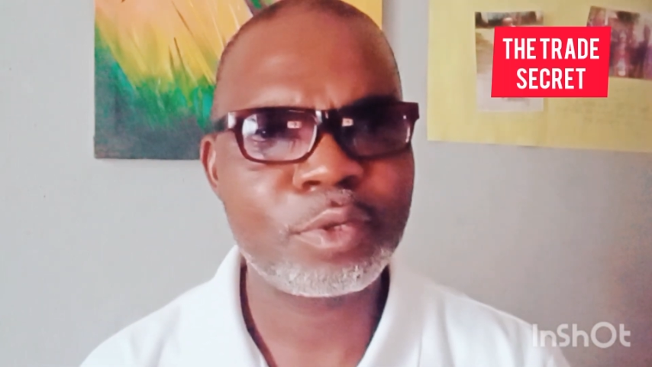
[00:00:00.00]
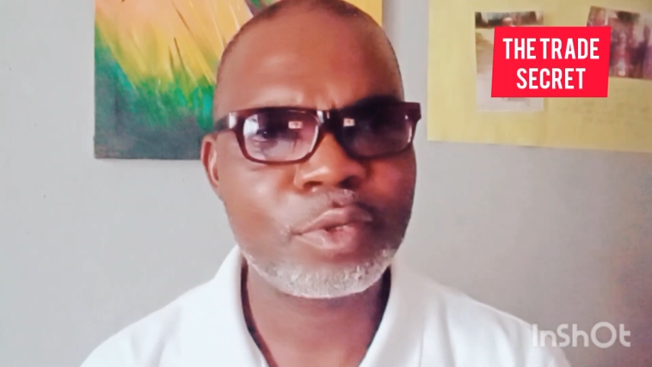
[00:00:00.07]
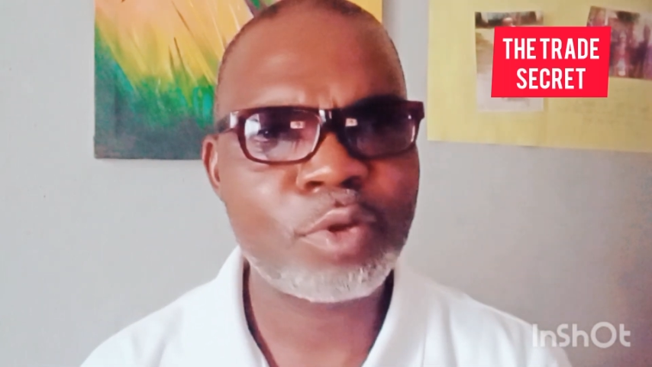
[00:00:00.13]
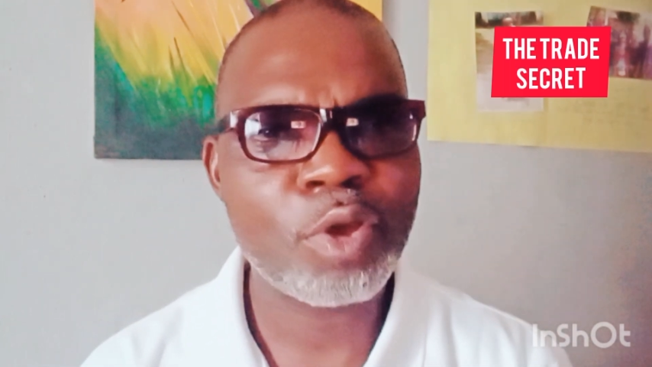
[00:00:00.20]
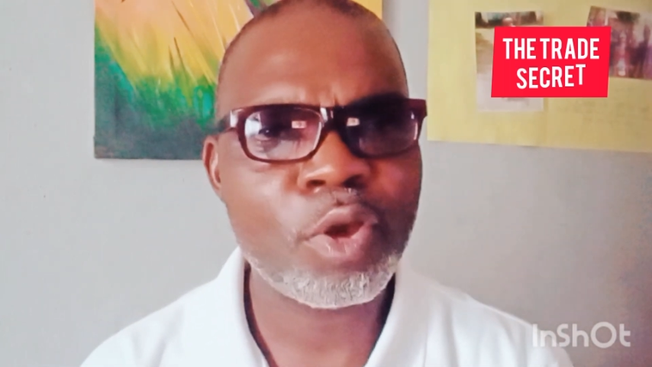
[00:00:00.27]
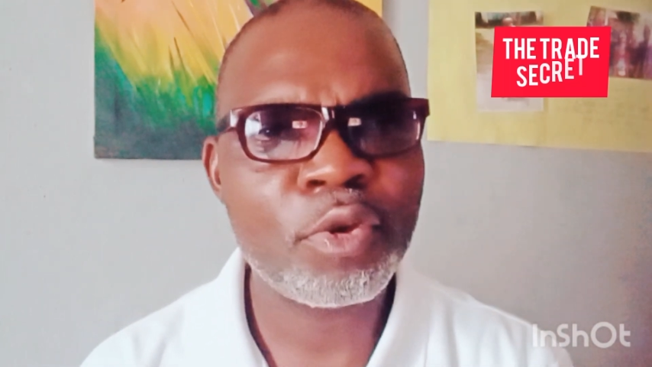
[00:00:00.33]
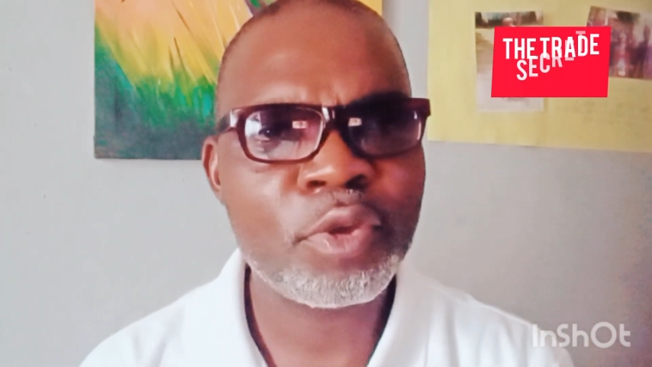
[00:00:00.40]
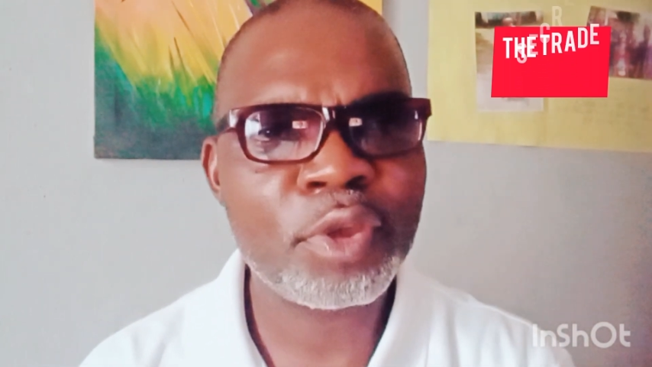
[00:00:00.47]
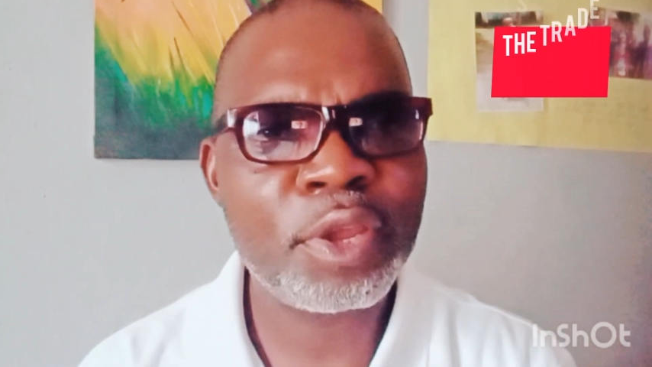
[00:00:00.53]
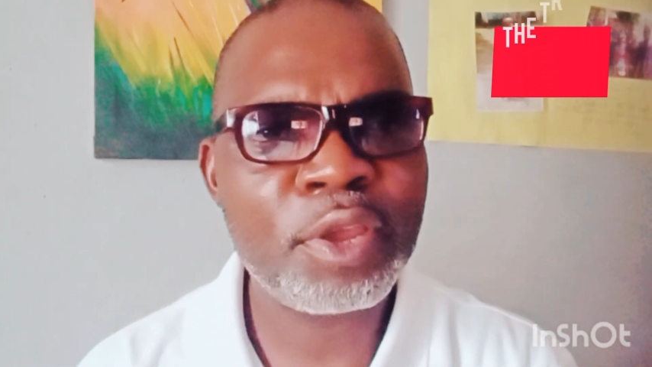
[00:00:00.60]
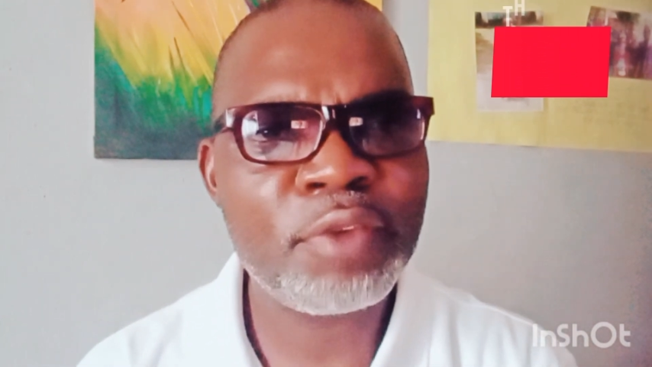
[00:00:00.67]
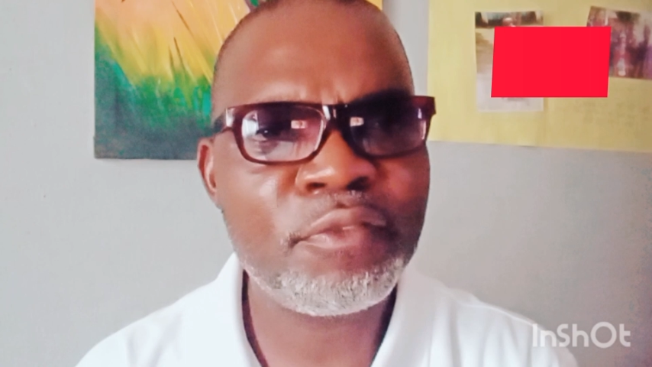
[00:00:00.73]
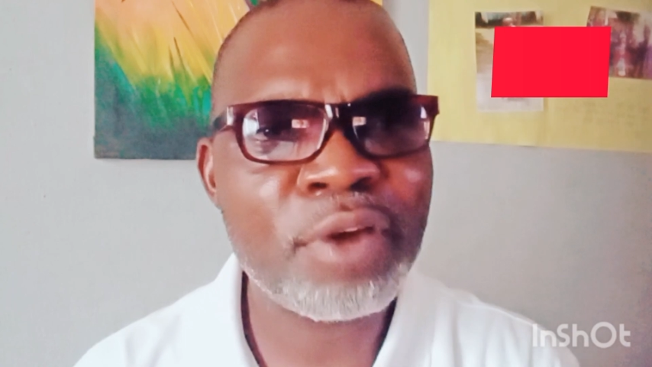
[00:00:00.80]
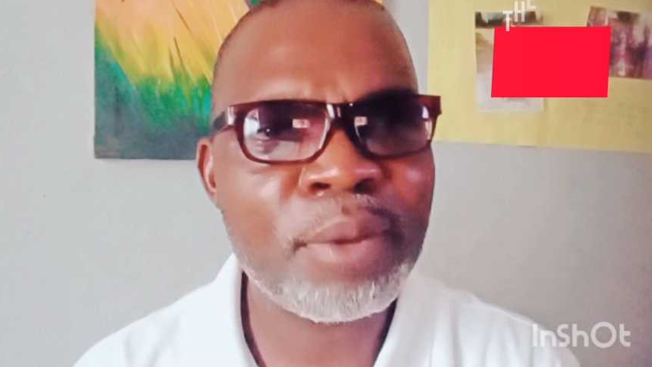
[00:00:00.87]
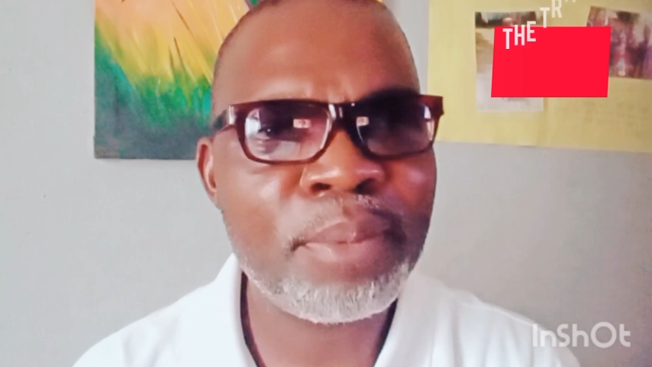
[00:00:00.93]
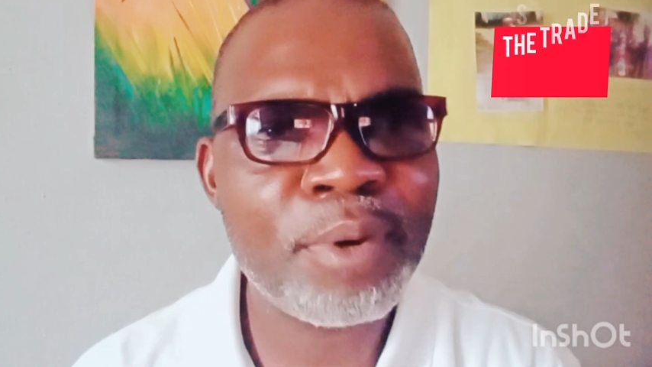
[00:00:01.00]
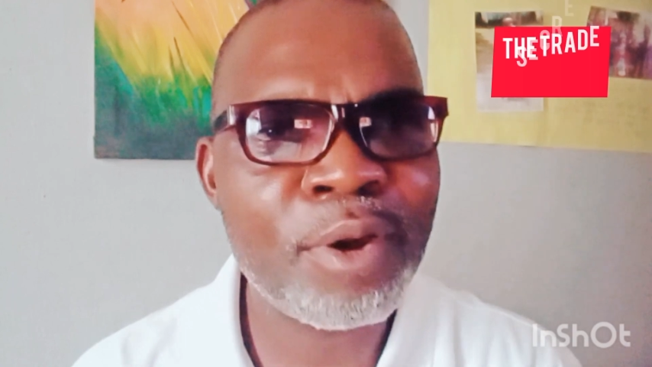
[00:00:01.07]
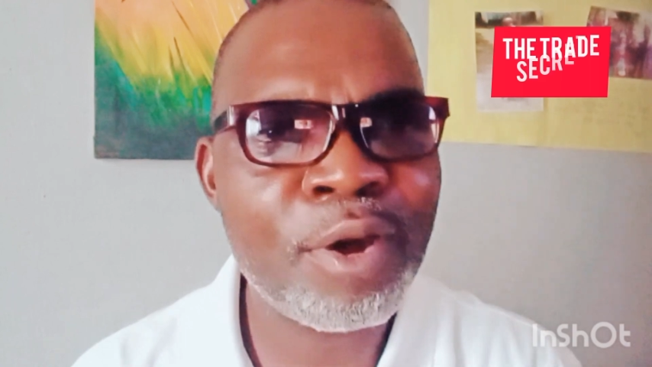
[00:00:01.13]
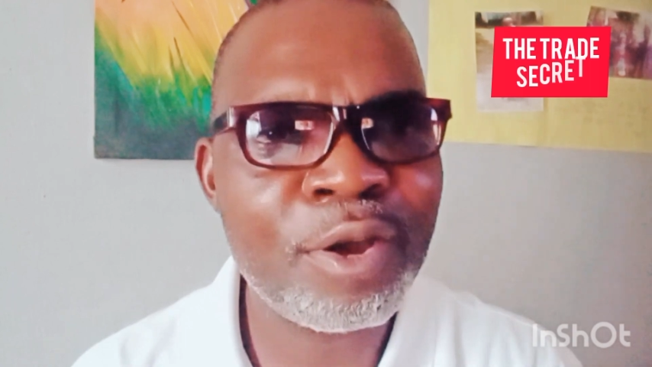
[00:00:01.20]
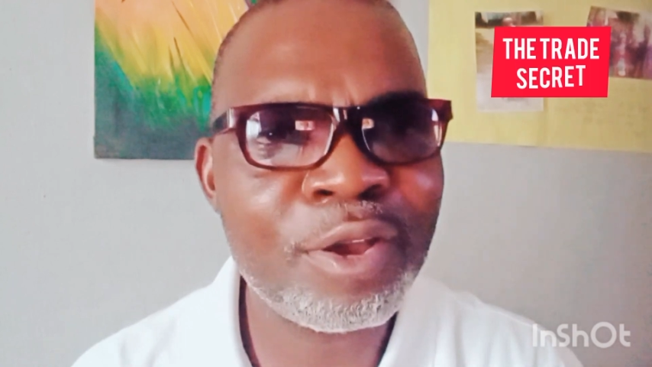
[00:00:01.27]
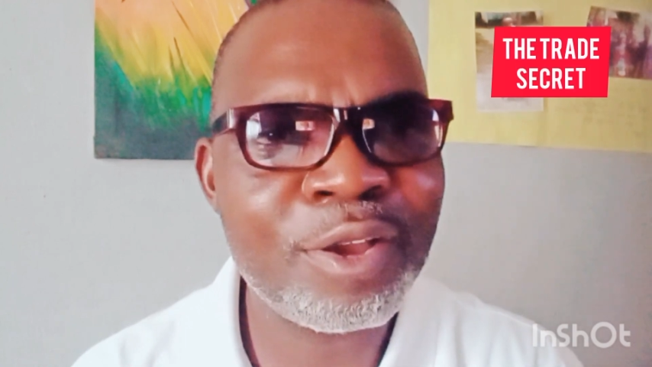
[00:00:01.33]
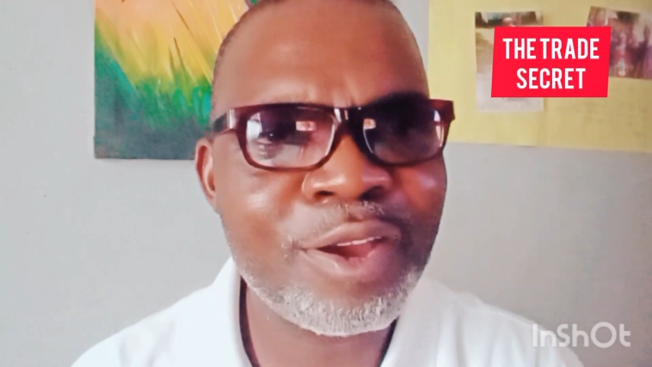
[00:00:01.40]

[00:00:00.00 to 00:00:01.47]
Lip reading: Don't give up on